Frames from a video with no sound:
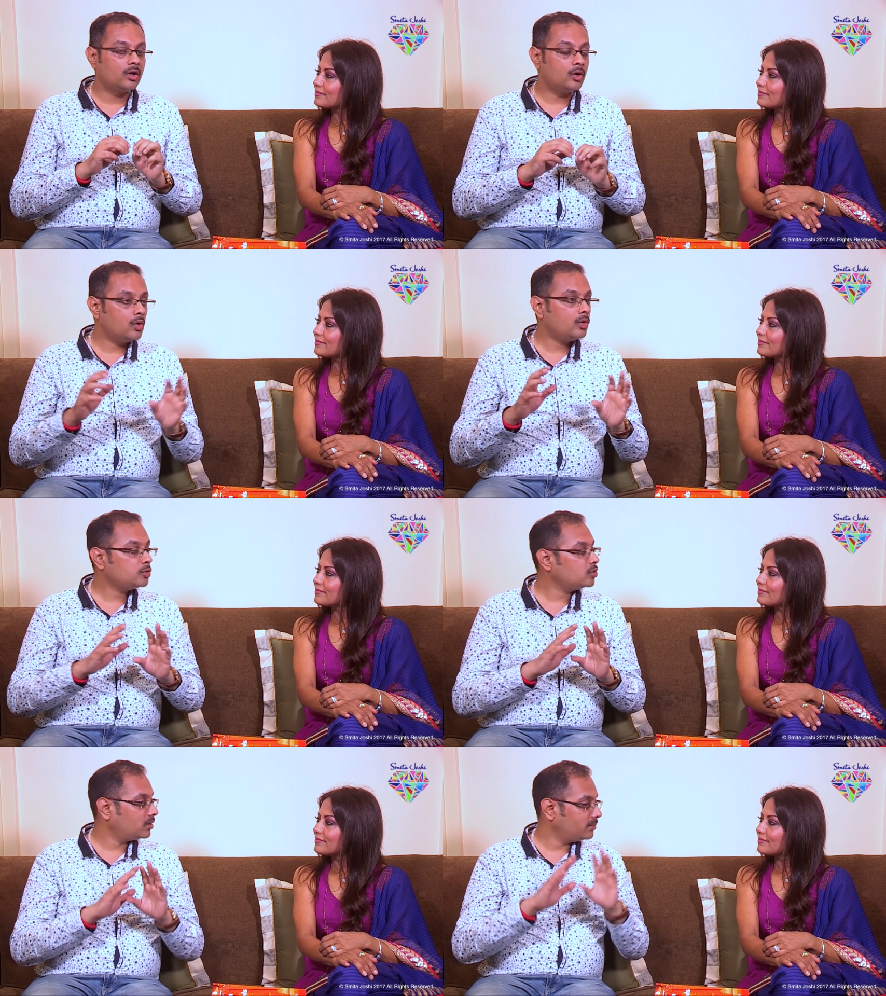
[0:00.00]
Speaker 1: go
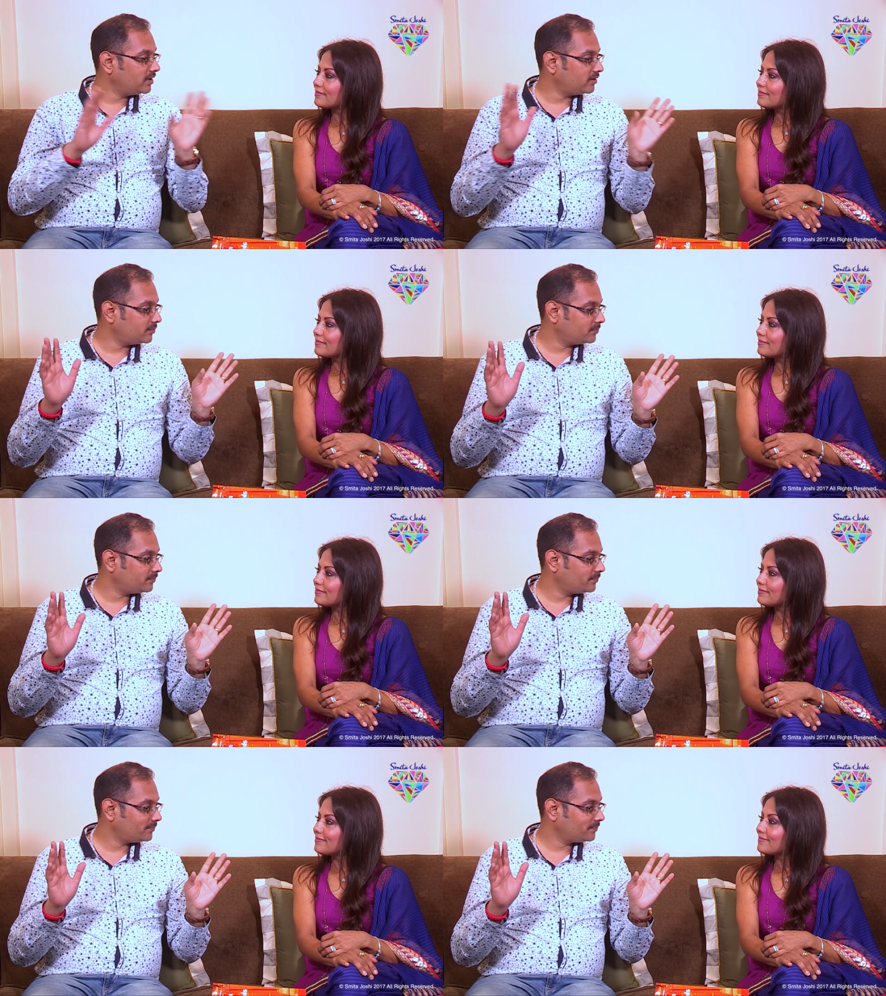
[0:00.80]
to a mirror
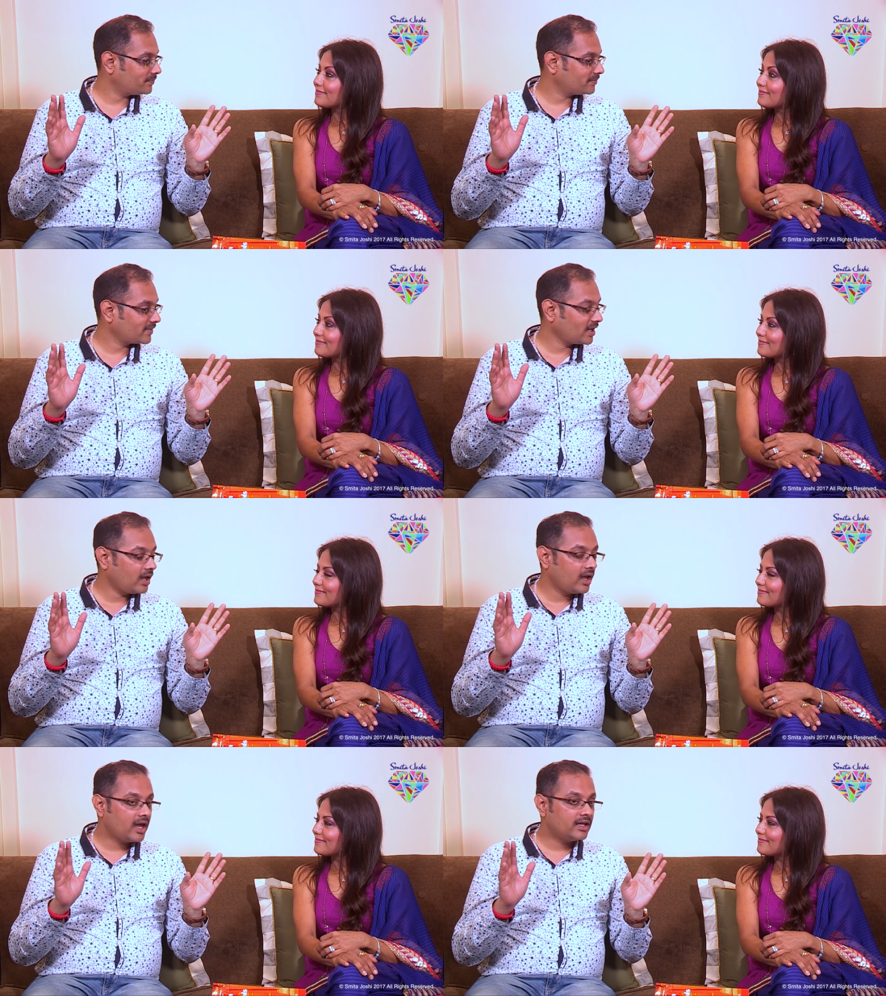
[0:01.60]

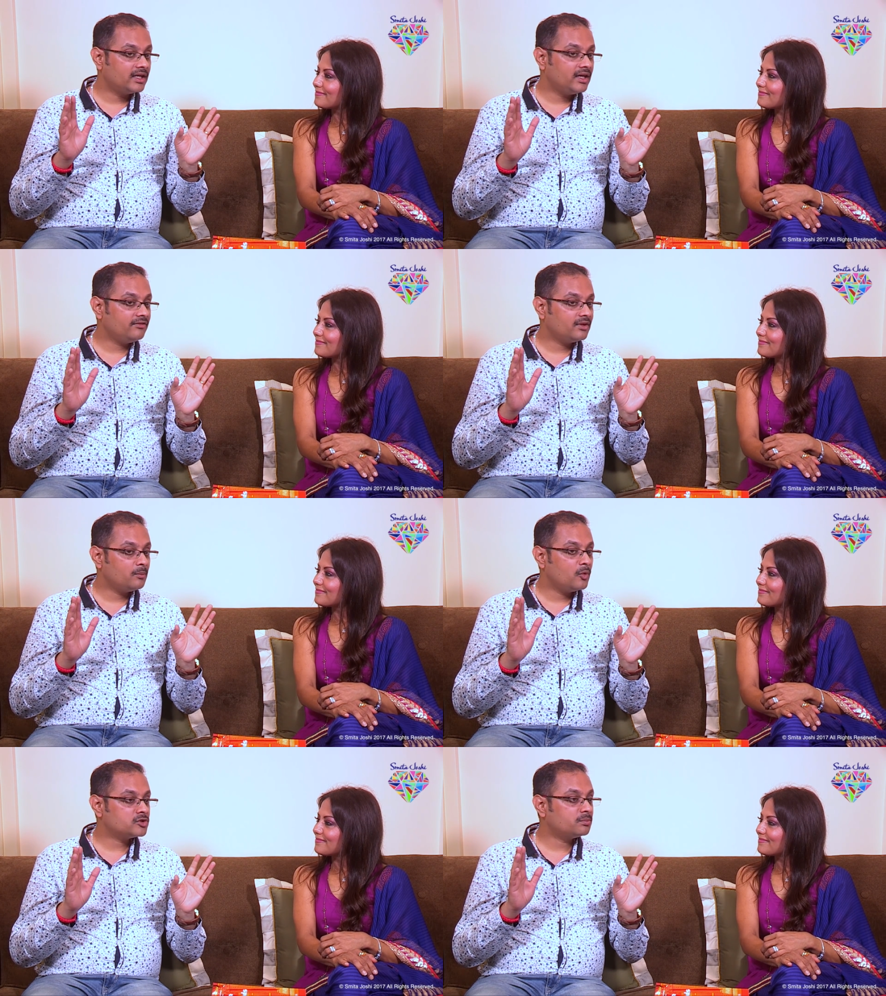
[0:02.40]
and give the
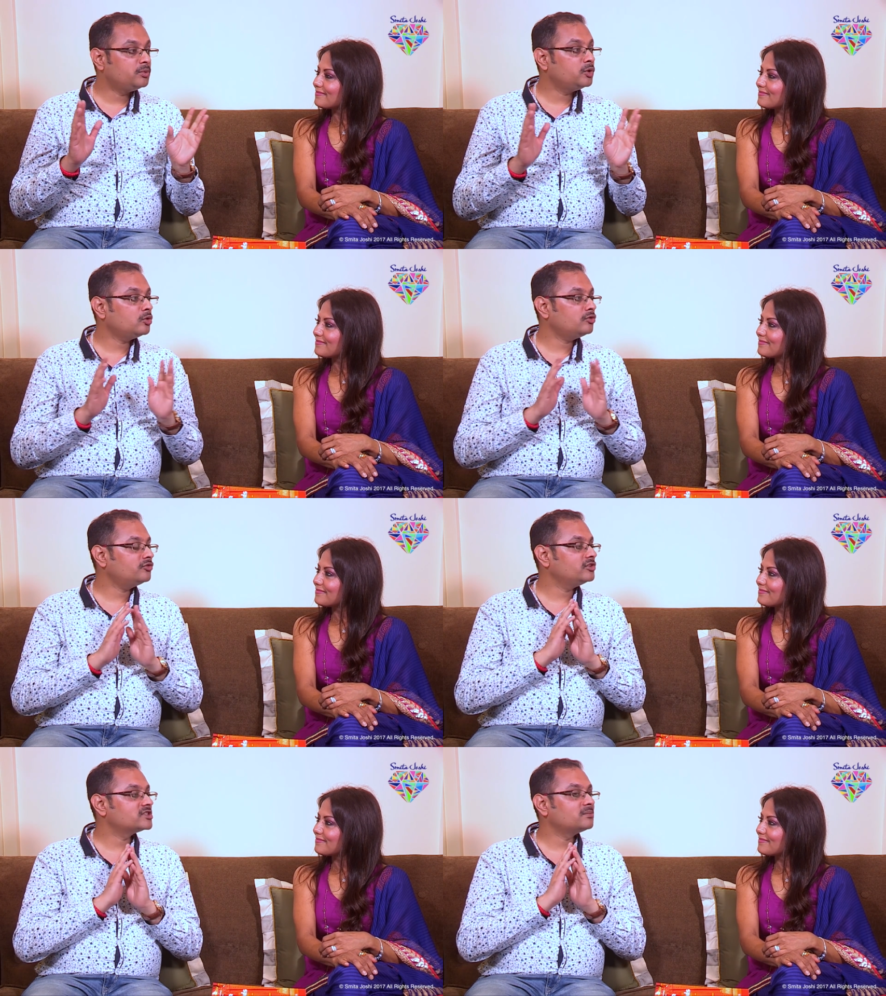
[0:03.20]
most
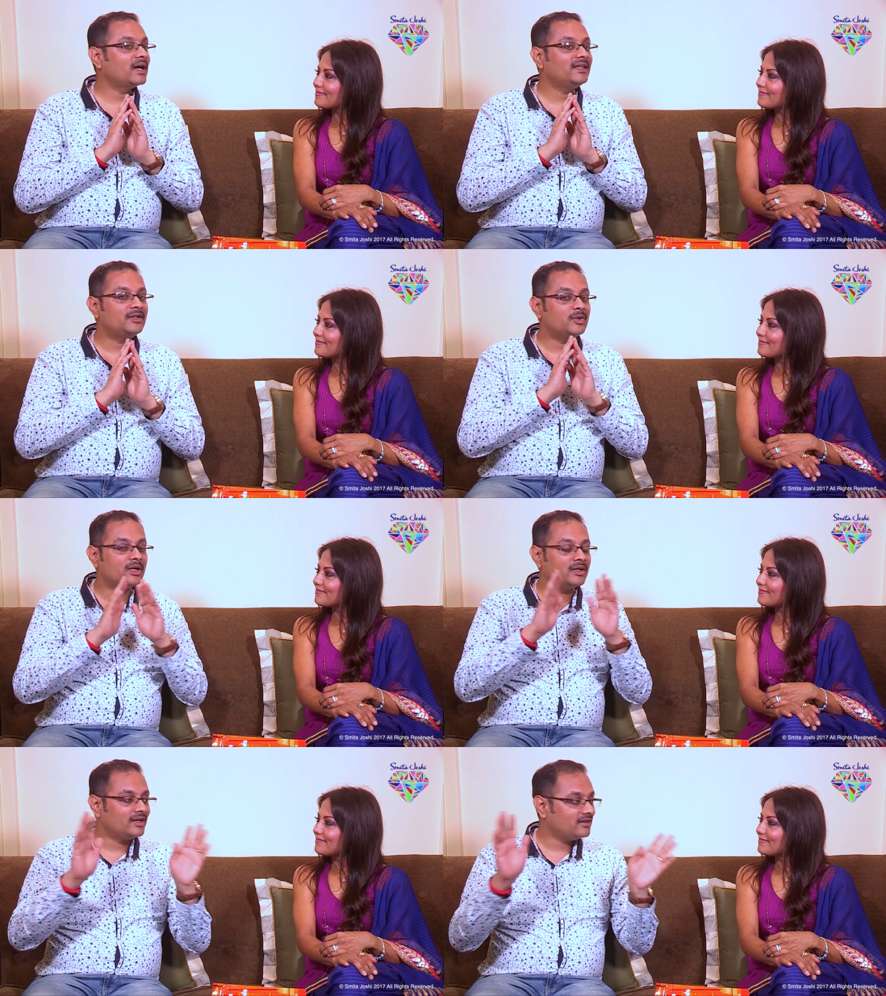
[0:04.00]
beautiful smile that you
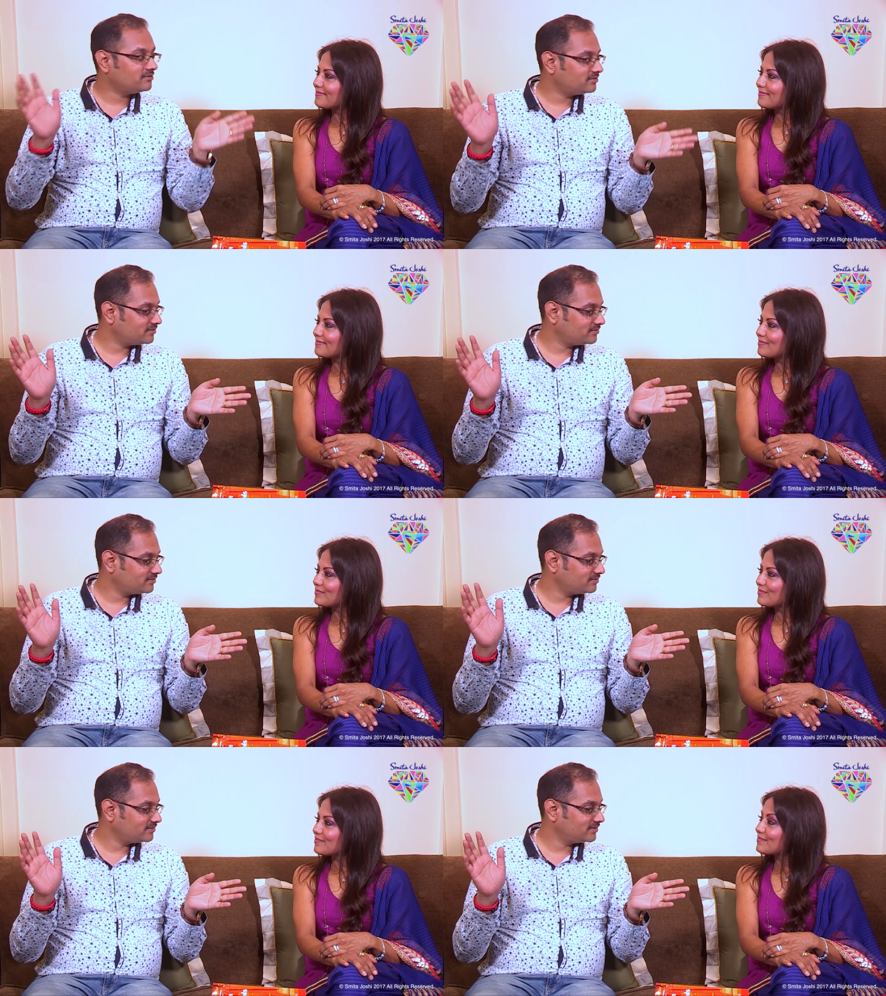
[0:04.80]
can give,
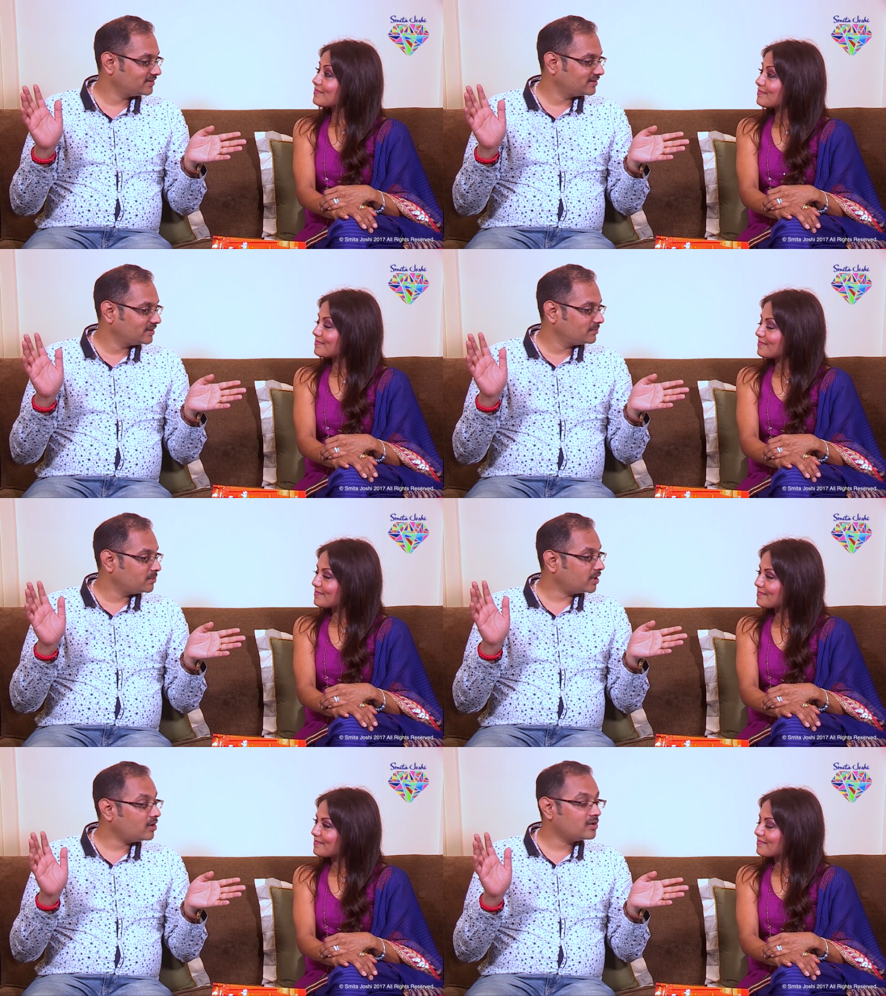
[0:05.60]

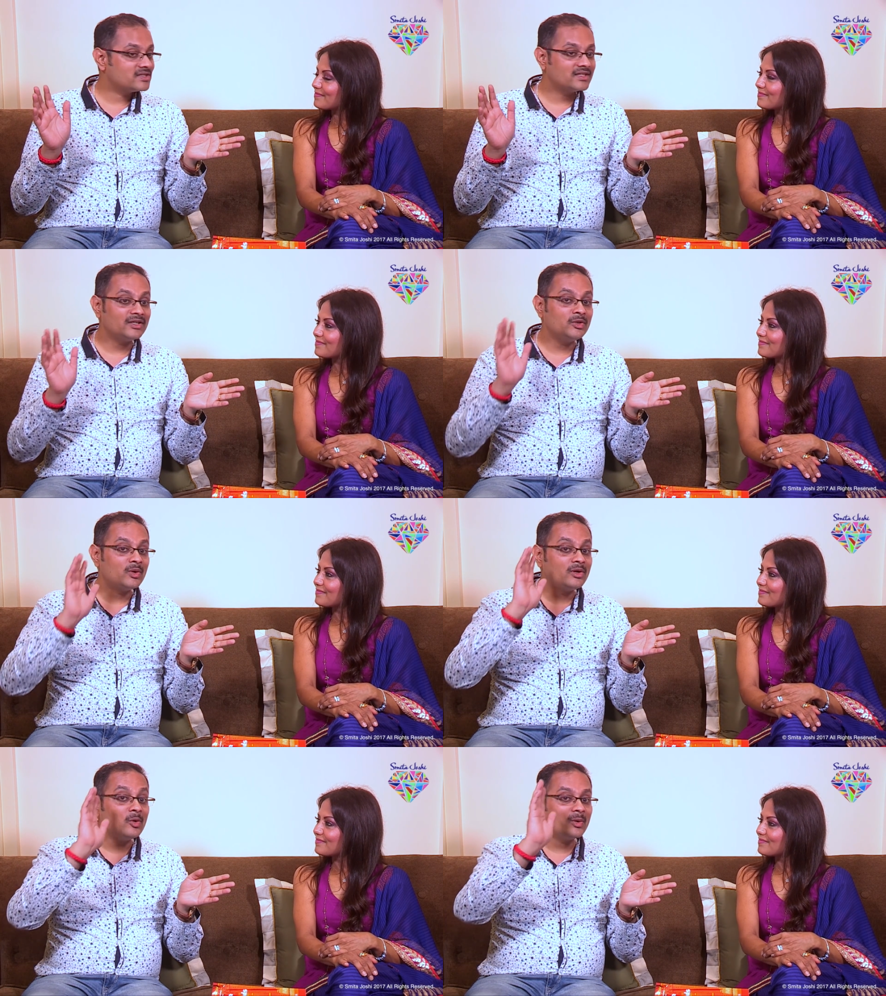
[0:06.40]
because you
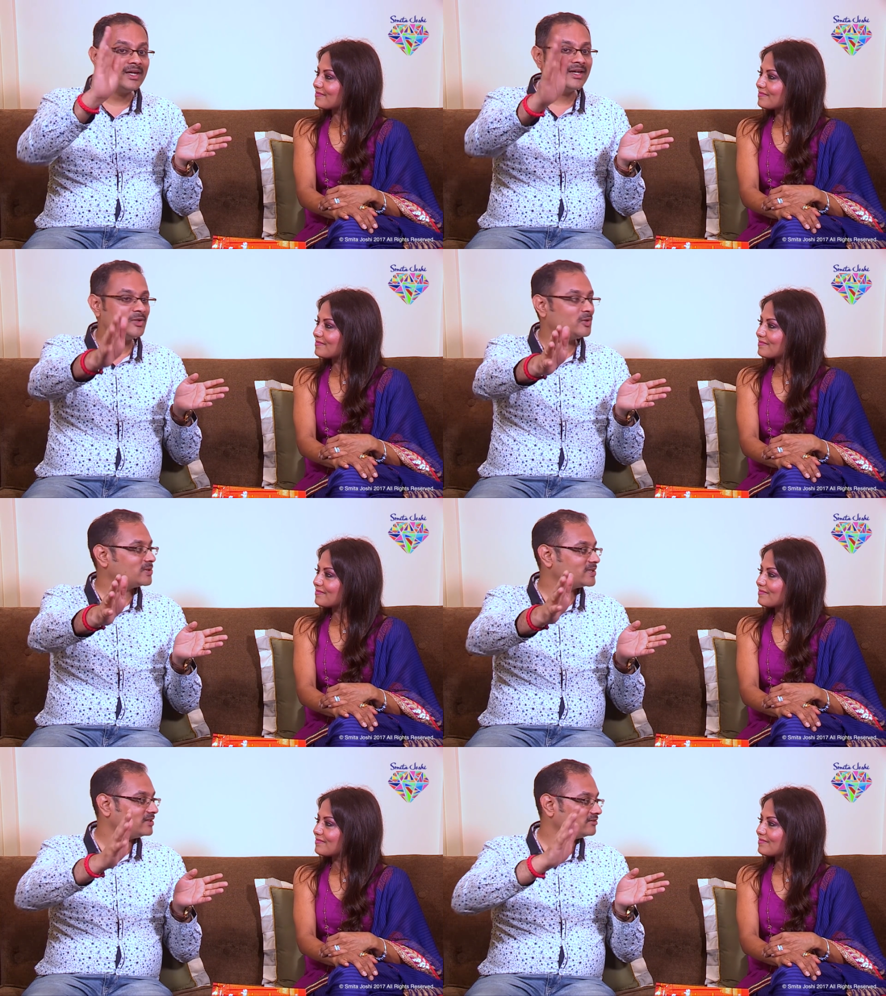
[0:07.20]
are looking at
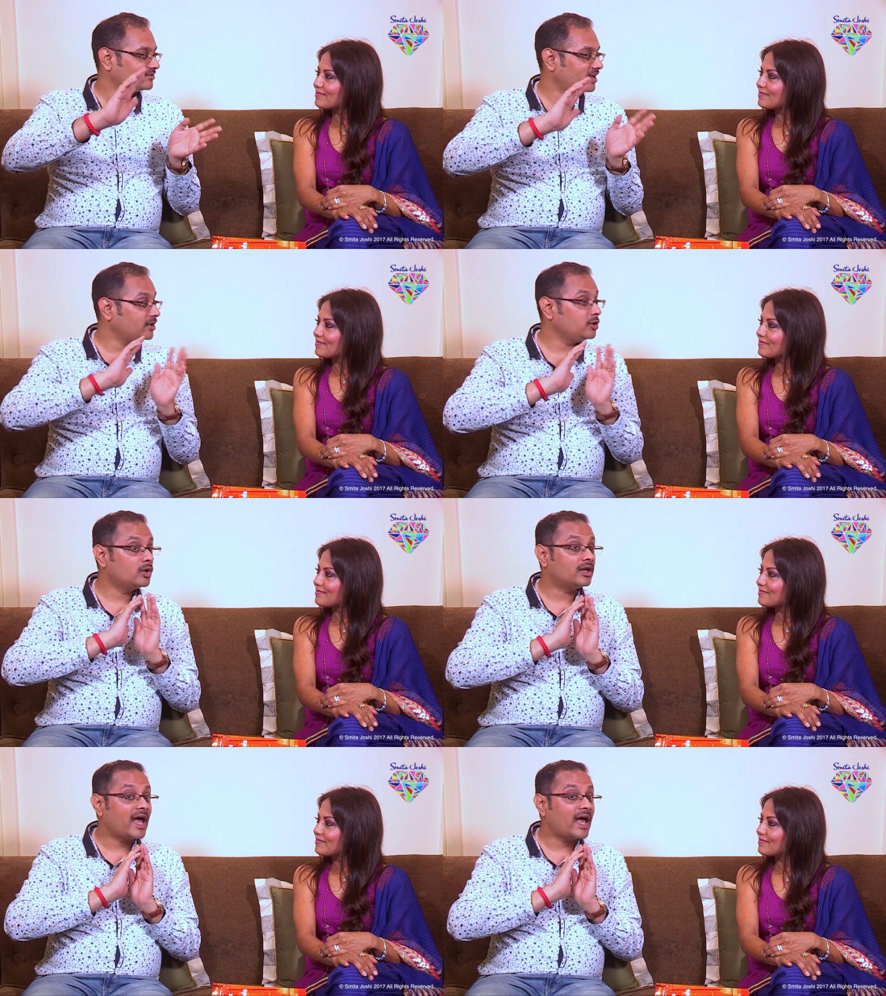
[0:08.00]
yourself and you are